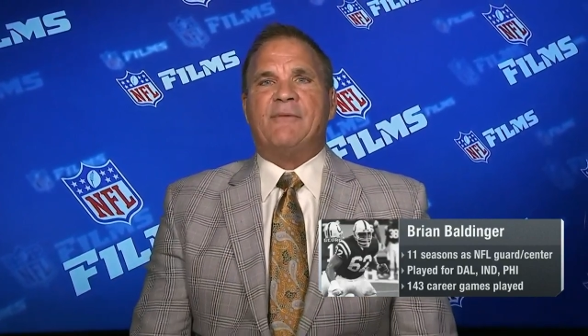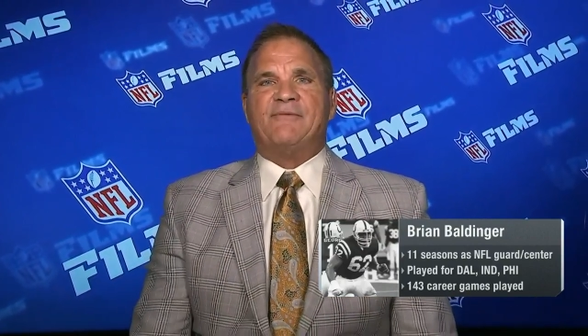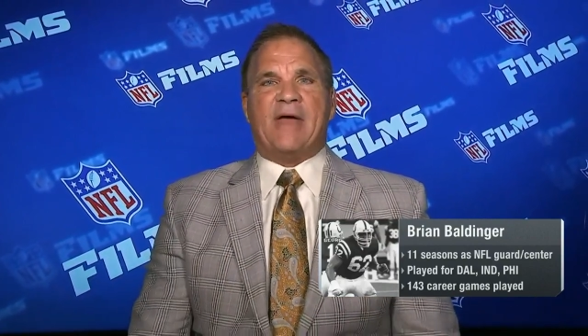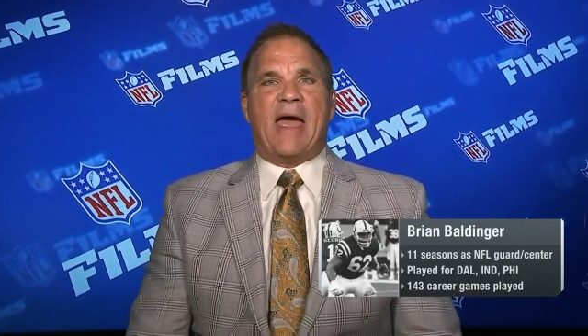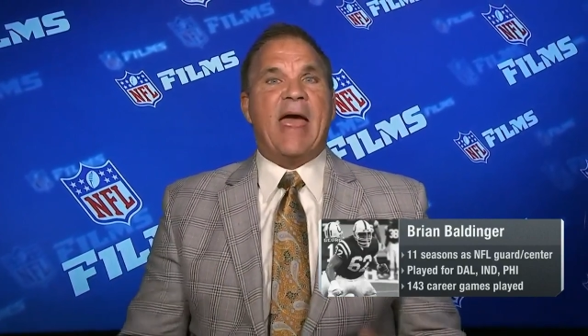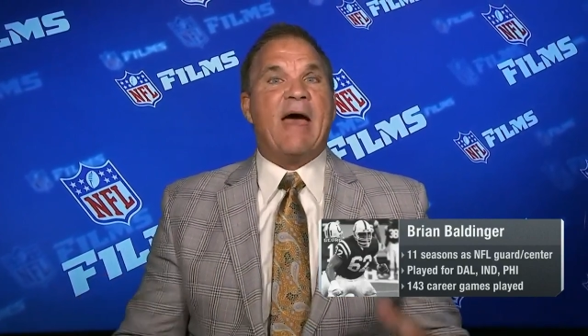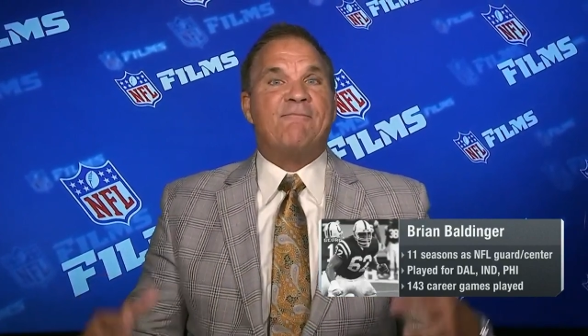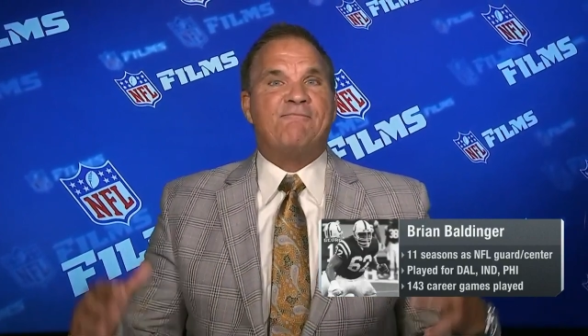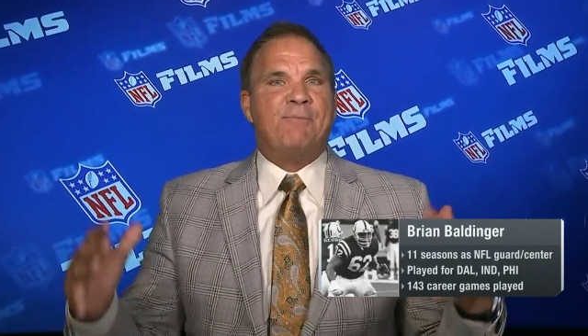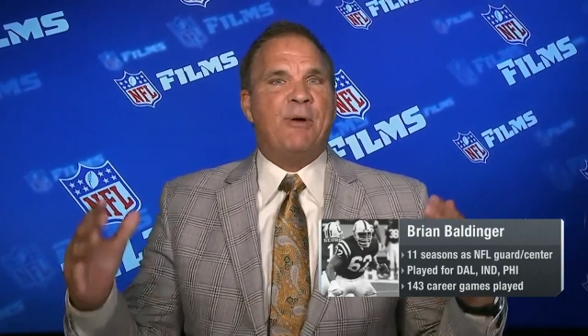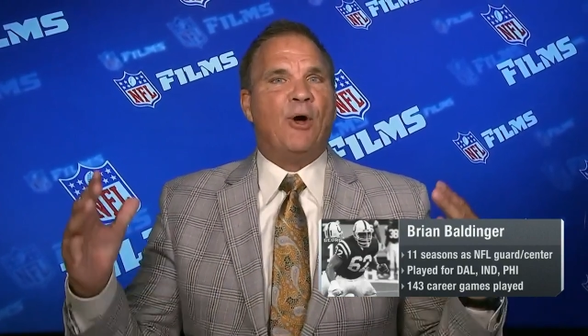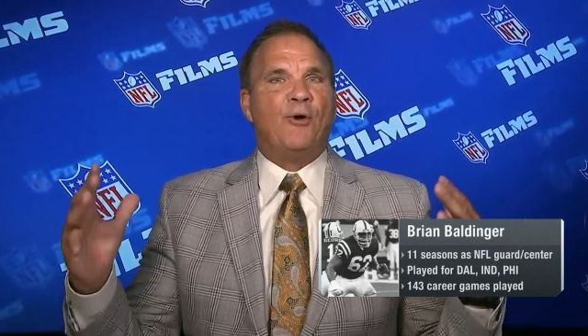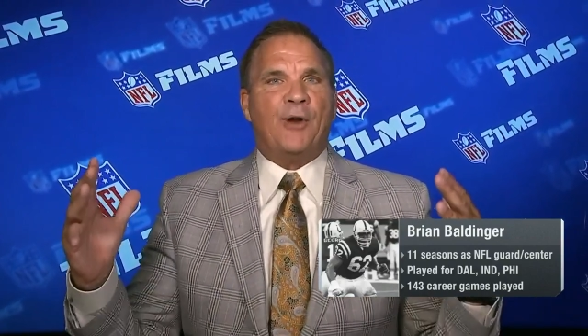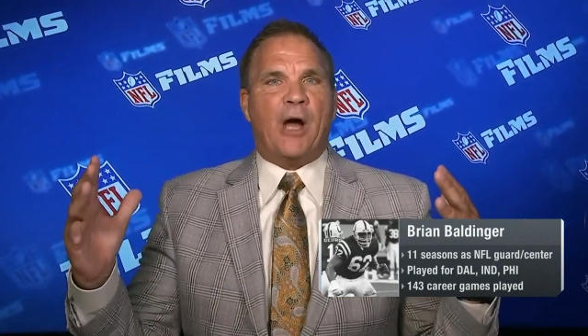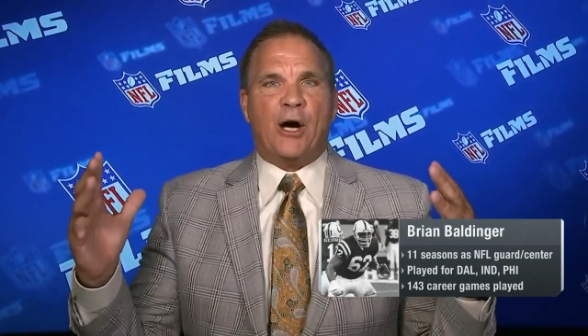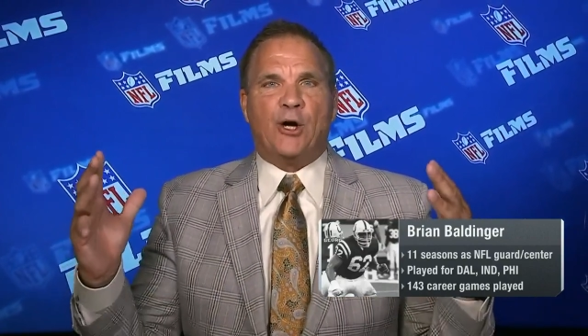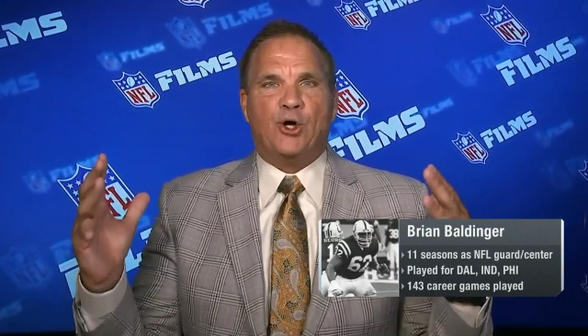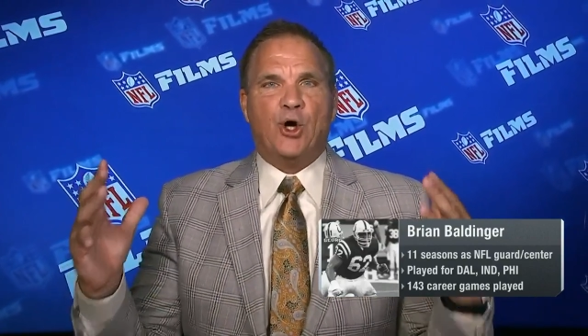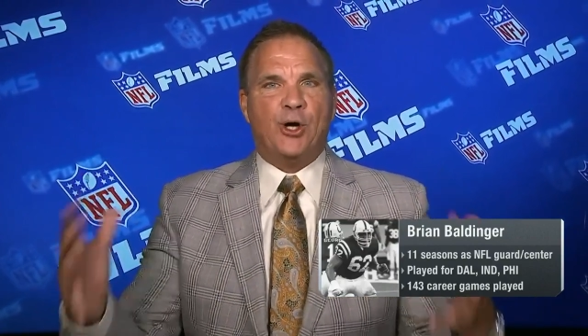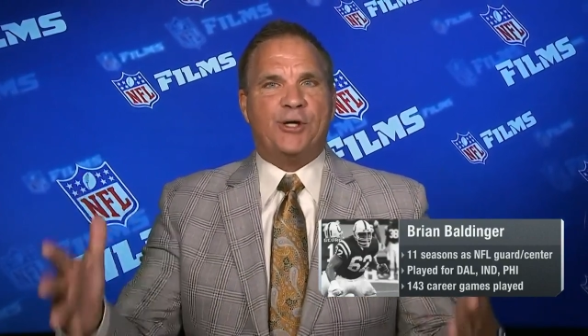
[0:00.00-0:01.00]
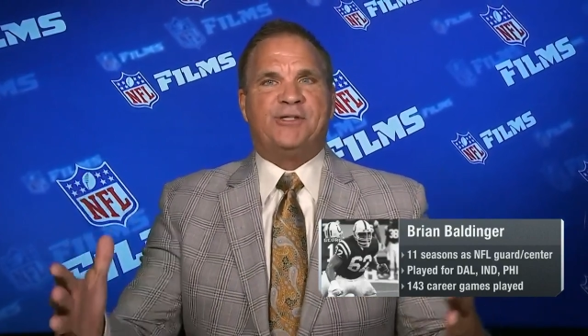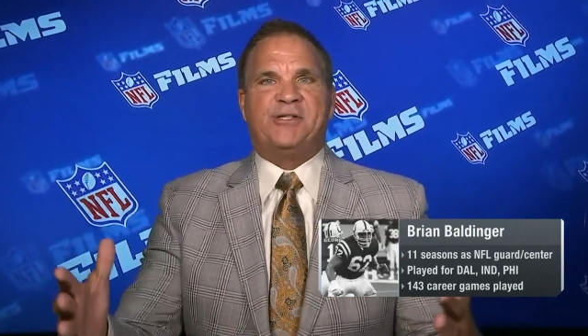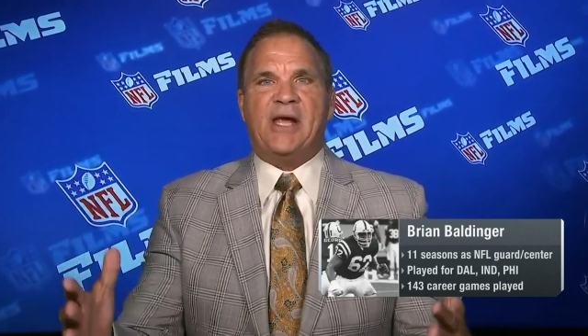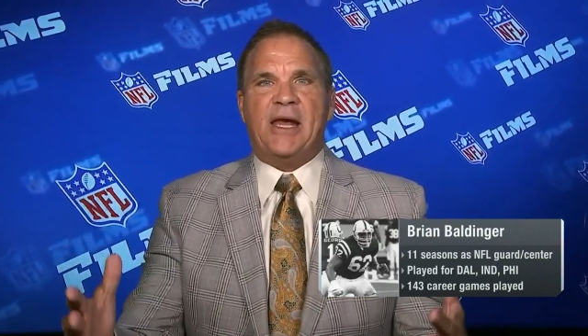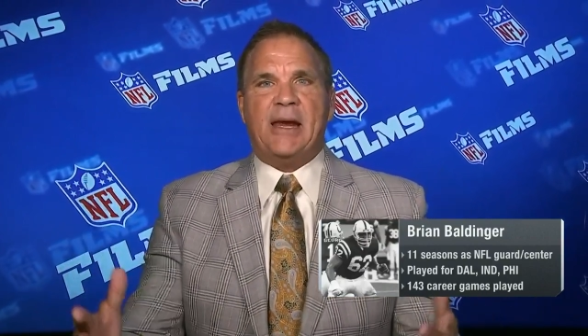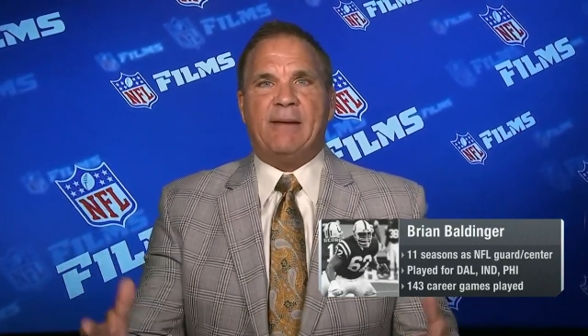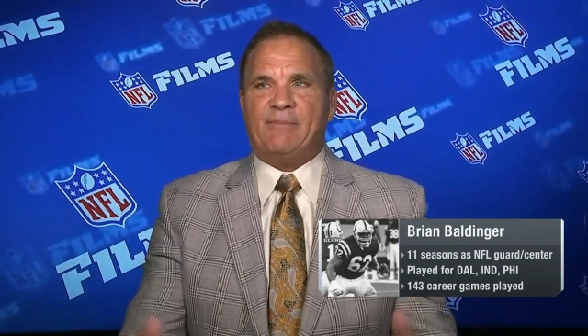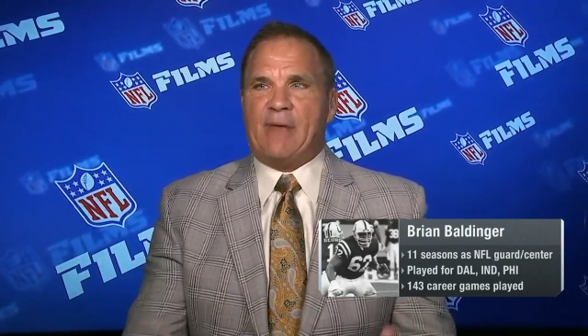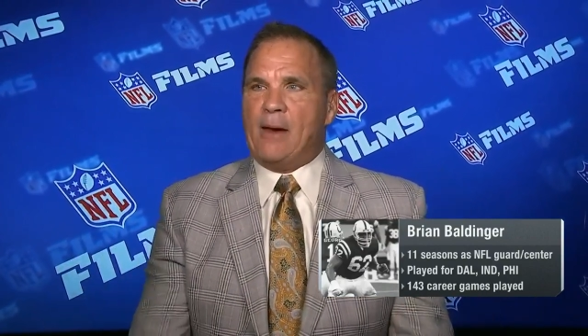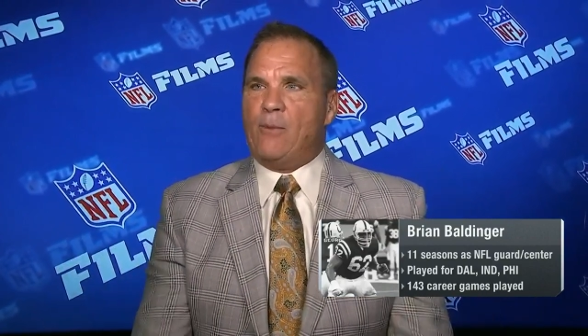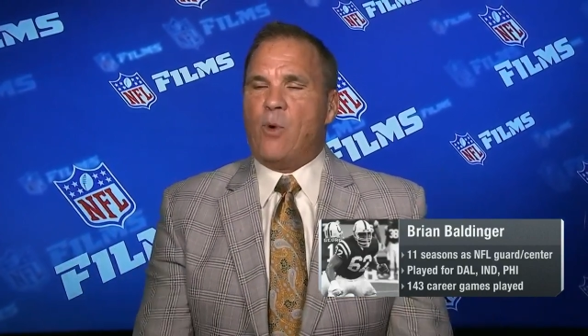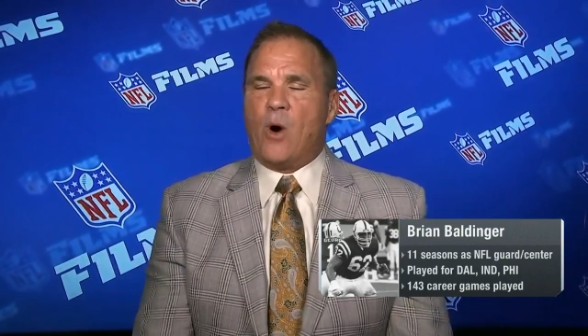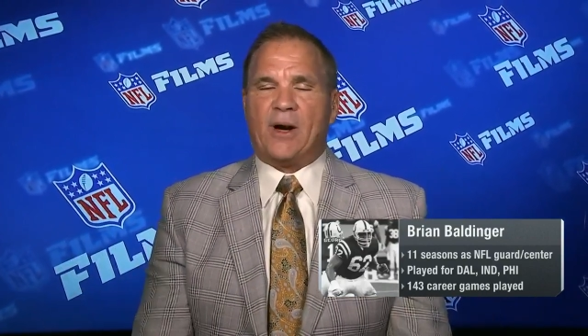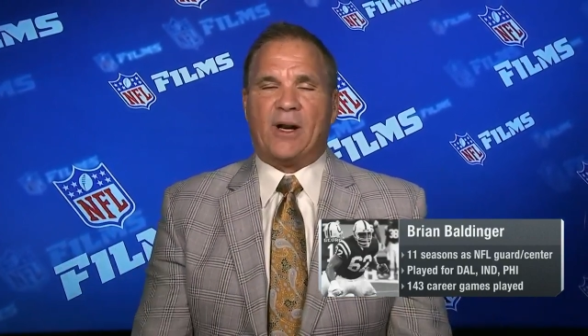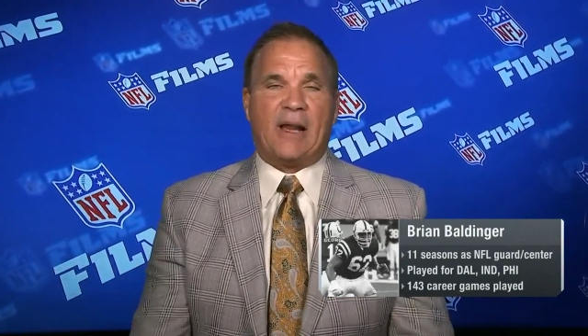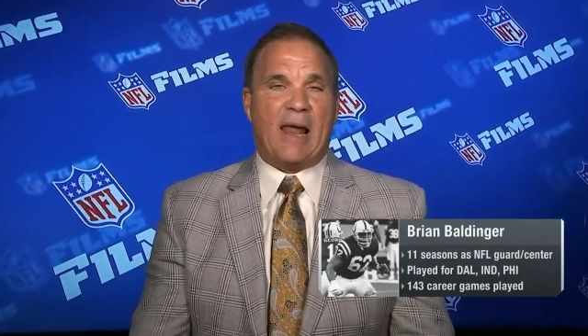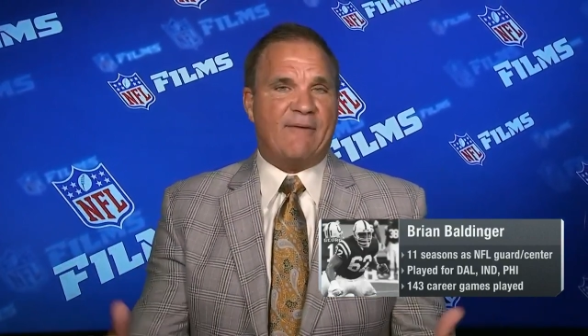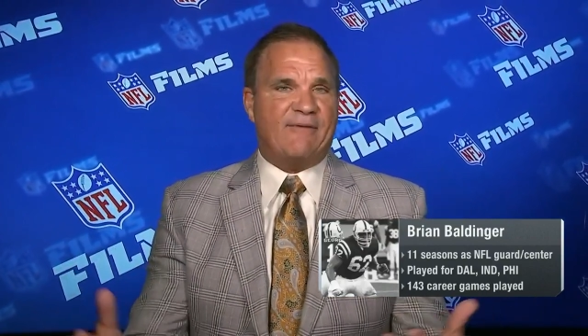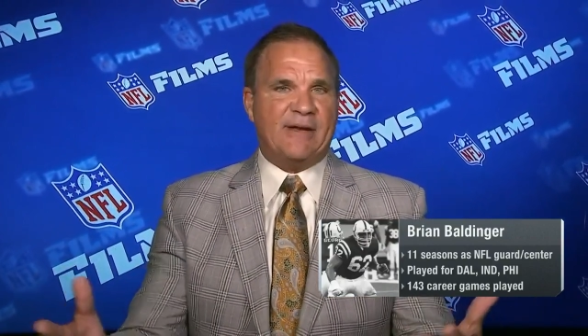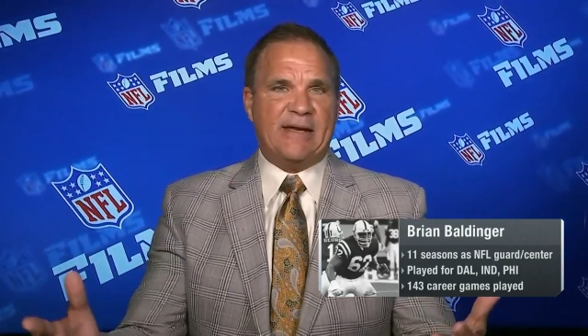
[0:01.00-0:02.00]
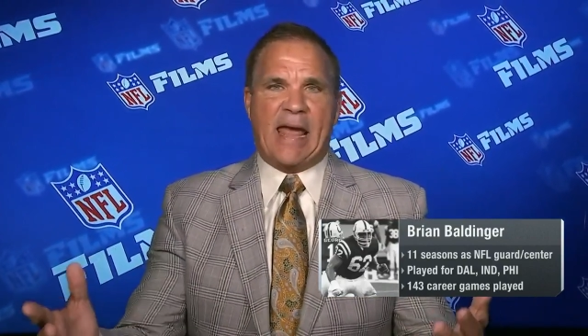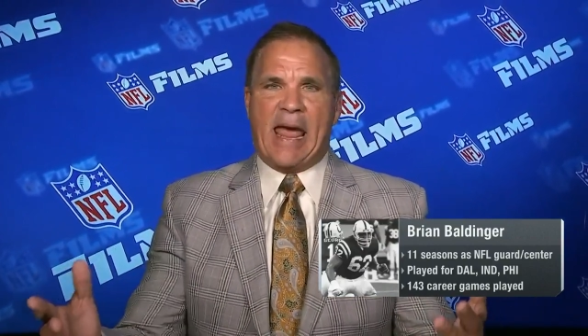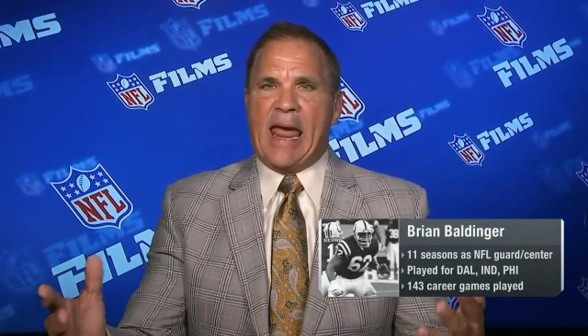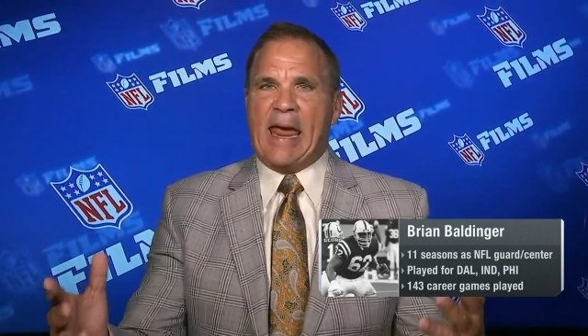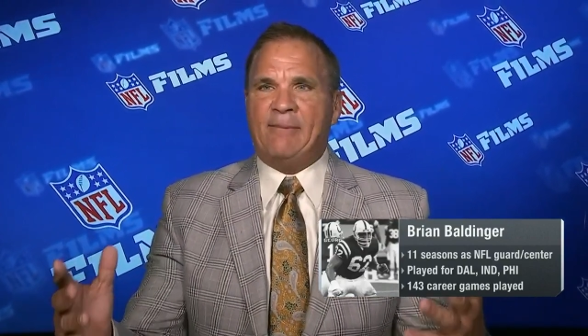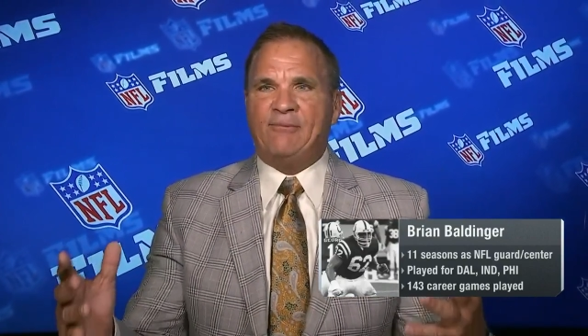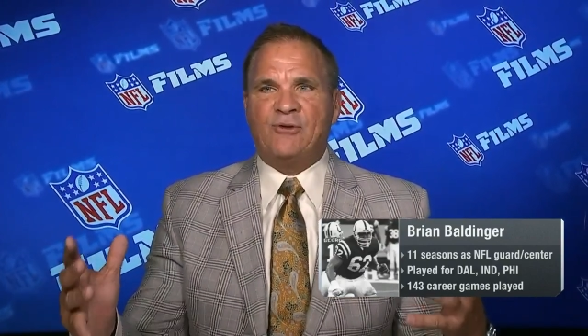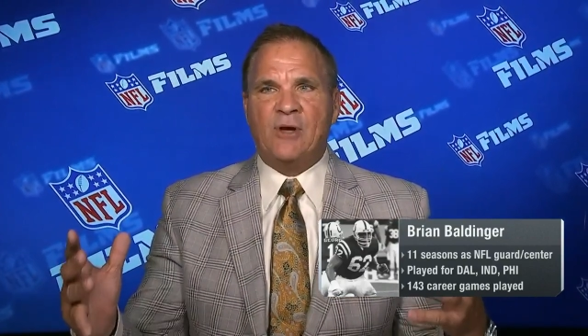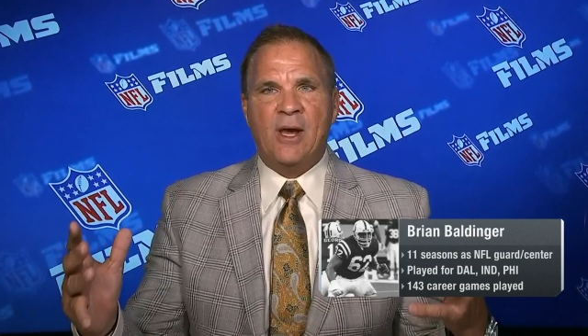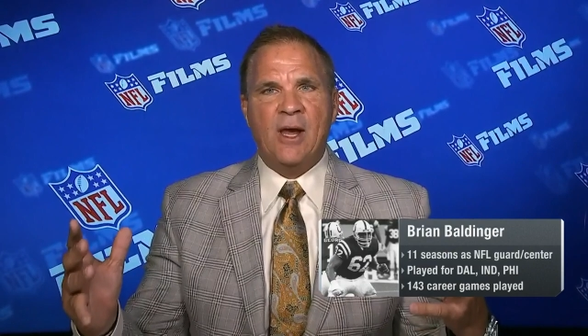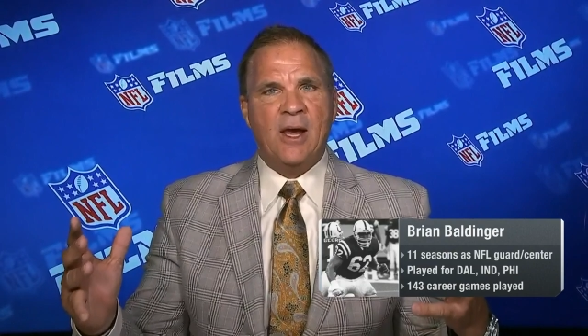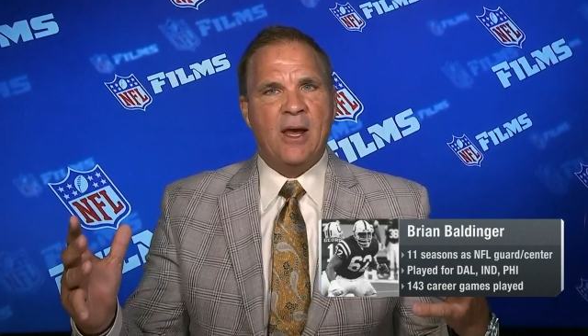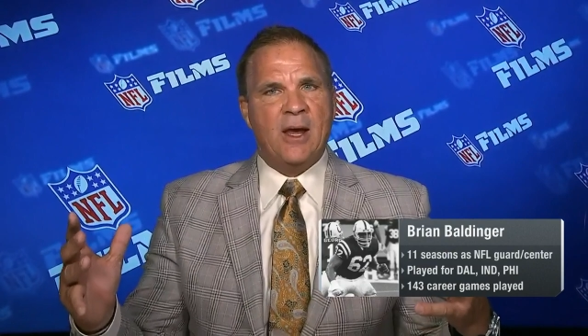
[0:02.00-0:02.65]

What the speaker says: They have built a good team. They've won 11 games.